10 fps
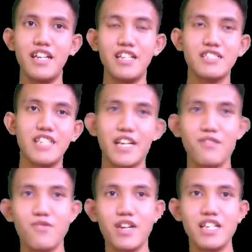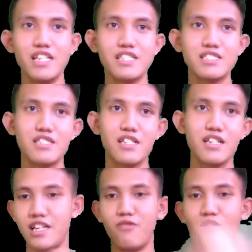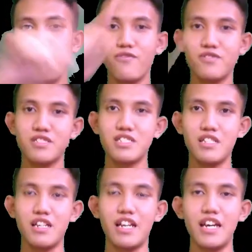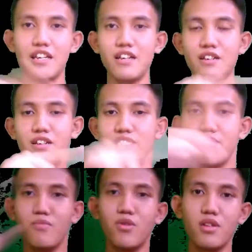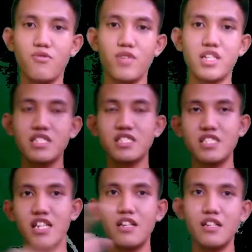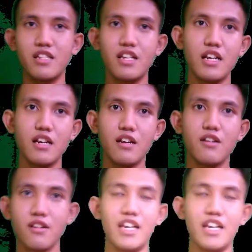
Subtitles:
and the second one is the wave like symbol, which is tilde,